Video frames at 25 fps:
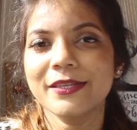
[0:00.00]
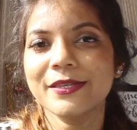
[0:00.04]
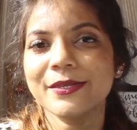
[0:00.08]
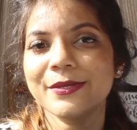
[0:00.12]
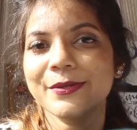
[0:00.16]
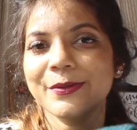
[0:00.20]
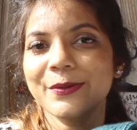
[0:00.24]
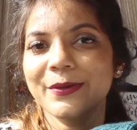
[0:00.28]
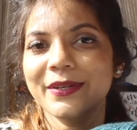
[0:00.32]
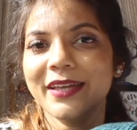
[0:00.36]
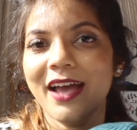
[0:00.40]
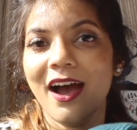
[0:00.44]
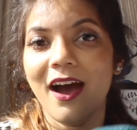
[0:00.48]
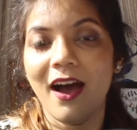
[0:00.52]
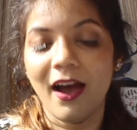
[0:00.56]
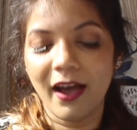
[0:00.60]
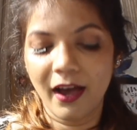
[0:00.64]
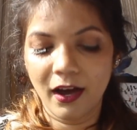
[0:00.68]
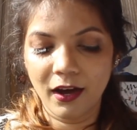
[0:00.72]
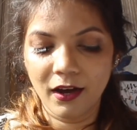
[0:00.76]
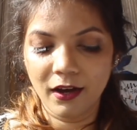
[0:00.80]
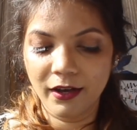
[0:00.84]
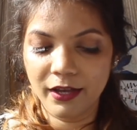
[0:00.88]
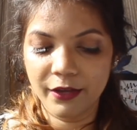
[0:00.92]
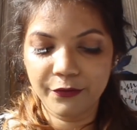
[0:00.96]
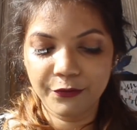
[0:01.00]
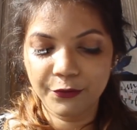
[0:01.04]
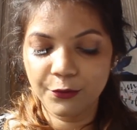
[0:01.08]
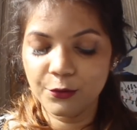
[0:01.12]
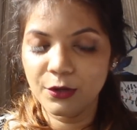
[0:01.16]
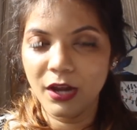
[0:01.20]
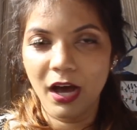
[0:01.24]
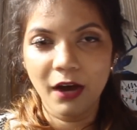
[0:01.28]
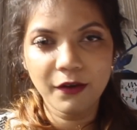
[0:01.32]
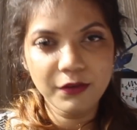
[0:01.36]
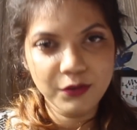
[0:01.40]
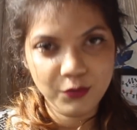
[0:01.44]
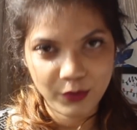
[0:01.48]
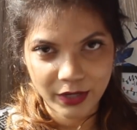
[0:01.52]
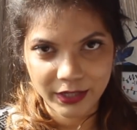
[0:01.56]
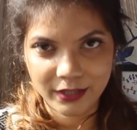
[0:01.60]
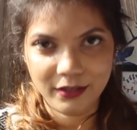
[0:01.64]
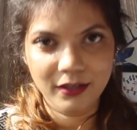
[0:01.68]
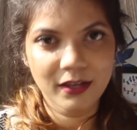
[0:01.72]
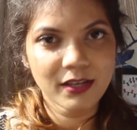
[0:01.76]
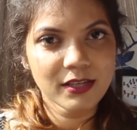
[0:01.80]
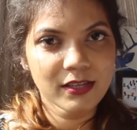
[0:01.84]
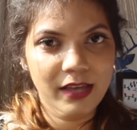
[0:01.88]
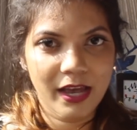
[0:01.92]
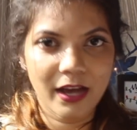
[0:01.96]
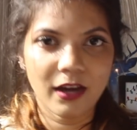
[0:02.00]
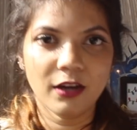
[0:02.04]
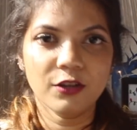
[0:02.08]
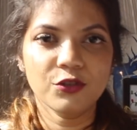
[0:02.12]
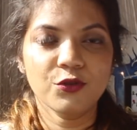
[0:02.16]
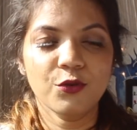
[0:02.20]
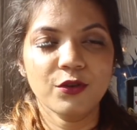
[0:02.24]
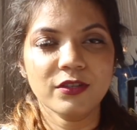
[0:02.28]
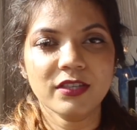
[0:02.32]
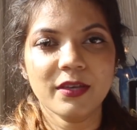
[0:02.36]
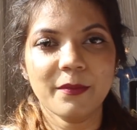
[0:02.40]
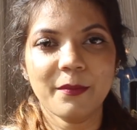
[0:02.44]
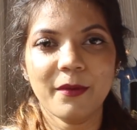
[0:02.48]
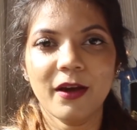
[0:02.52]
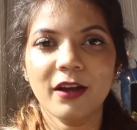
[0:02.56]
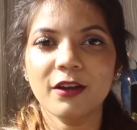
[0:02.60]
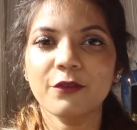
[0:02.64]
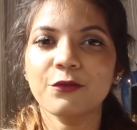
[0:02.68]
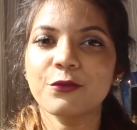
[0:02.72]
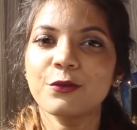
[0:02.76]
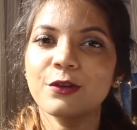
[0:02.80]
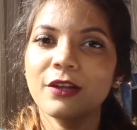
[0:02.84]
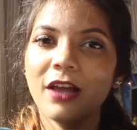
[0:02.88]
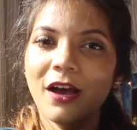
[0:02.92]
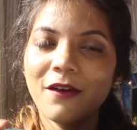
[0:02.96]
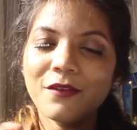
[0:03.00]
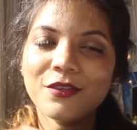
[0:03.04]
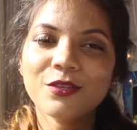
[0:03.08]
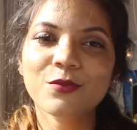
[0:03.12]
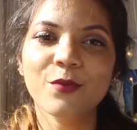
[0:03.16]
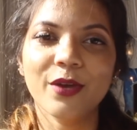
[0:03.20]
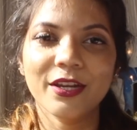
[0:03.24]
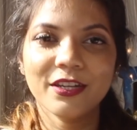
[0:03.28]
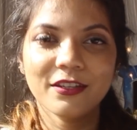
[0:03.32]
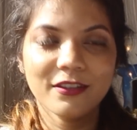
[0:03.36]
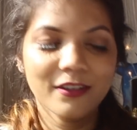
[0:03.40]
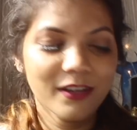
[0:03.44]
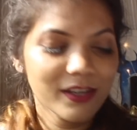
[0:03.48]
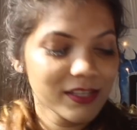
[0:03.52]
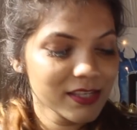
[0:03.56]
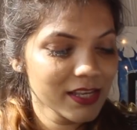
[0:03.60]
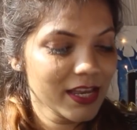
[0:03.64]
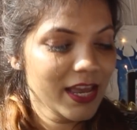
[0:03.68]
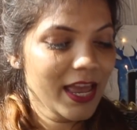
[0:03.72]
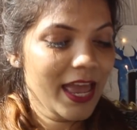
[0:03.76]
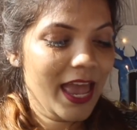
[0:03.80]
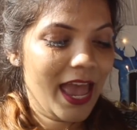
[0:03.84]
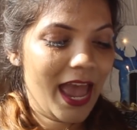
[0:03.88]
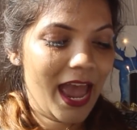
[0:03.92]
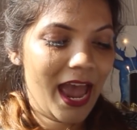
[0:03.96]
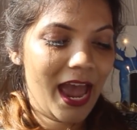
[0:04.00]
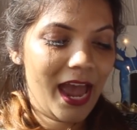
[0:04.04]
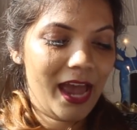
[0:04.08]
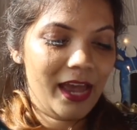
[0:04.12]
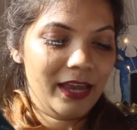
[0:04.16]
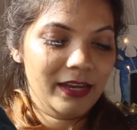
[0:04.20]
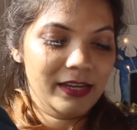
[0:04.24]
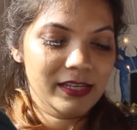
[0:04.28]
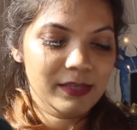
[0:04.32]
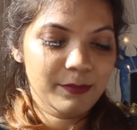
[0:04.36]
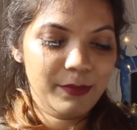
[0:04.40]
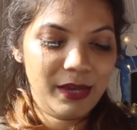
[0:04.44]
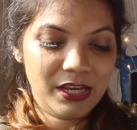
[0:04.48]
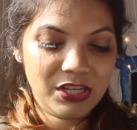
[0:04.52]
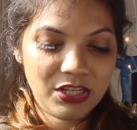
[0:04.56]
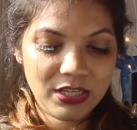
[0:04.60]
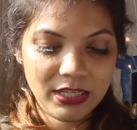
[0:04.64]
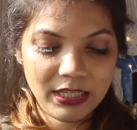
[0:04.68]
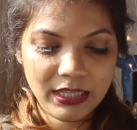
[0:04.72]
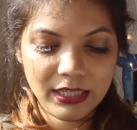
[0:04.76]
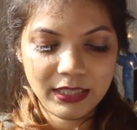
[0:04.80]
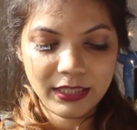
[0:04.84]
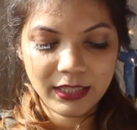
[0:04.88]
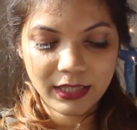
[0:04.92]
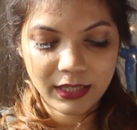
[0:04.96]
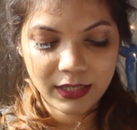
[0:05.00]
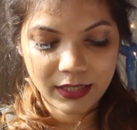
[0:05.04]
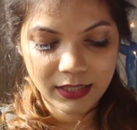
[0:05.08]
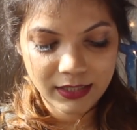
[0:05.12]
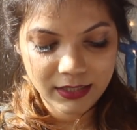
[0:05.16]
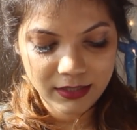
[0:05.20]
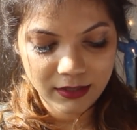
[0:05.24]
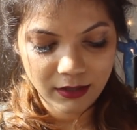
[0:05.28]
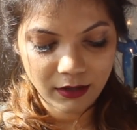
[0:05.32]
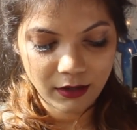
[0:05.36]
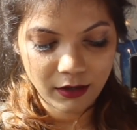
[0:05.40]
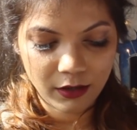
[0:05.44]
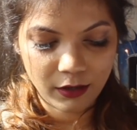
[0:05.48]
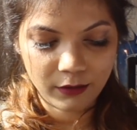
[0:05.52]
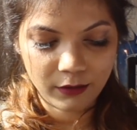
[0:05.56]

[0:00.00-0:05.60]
So yeah, if you love sweaters, if you love sweaters, and especially these